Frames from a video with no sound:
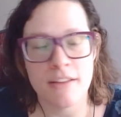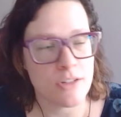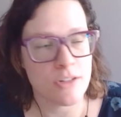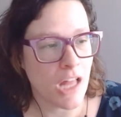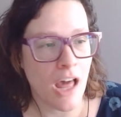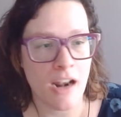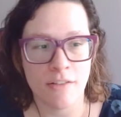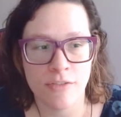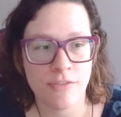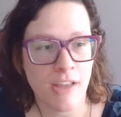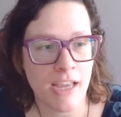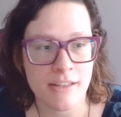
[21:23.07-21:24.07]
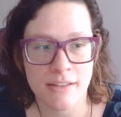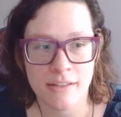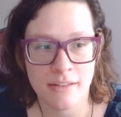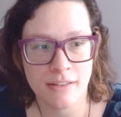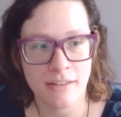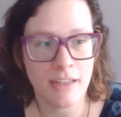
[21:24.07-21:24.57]
There's a lot of
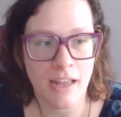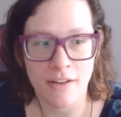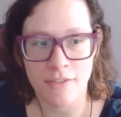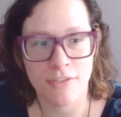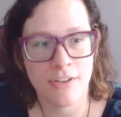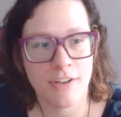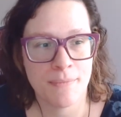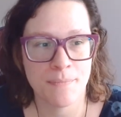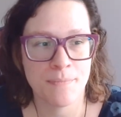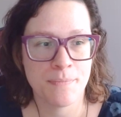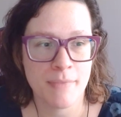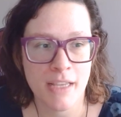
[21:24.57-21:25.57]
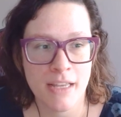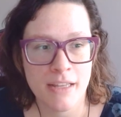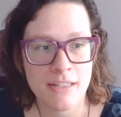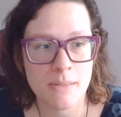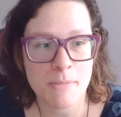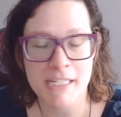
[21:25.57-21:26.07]
kind of
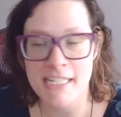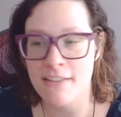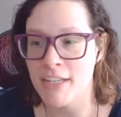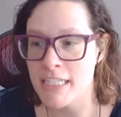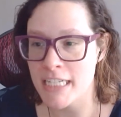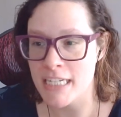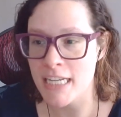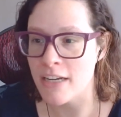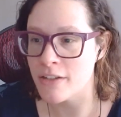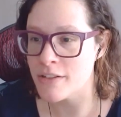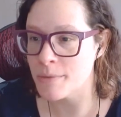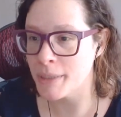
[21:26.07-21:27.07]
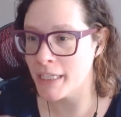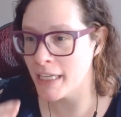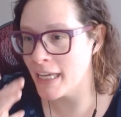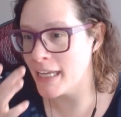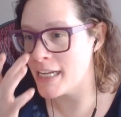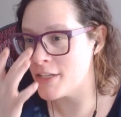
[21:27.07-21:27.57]
specific details that we
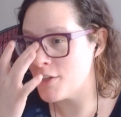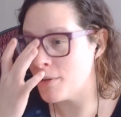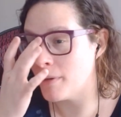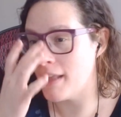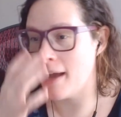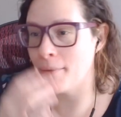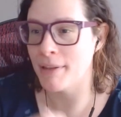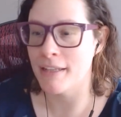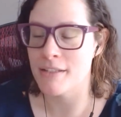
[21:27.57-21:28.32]
can get into on that one.